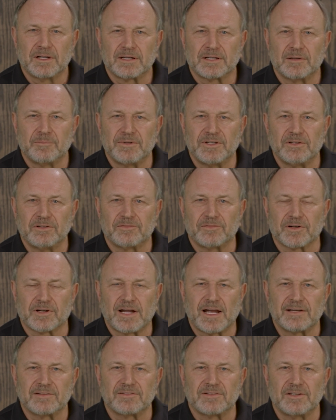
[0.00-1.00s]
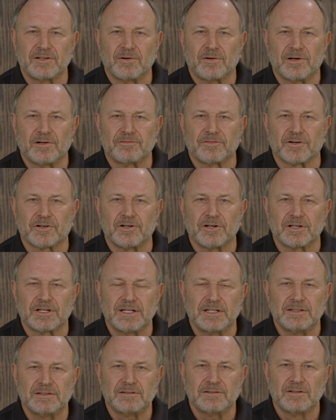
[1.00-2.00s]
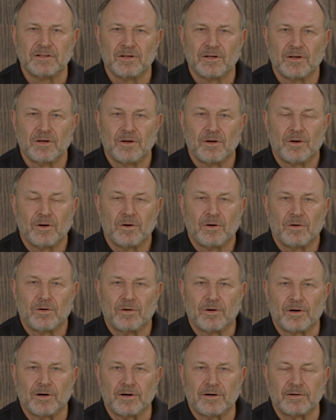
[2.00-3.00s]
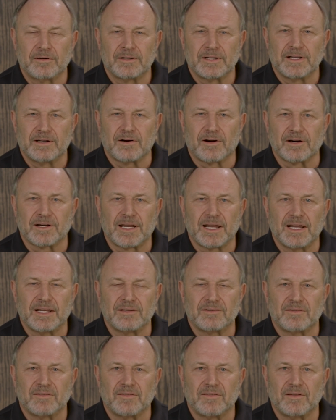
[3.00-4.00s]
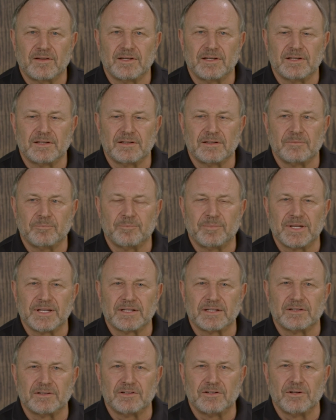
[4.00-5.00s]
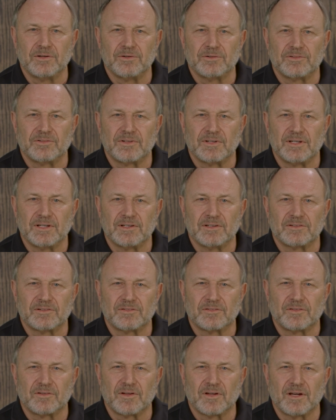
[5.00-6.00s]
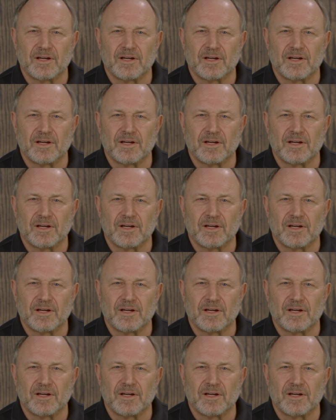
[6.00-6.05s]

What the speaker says: can be used for cottonseed oil for cooking, or in our case, the big use is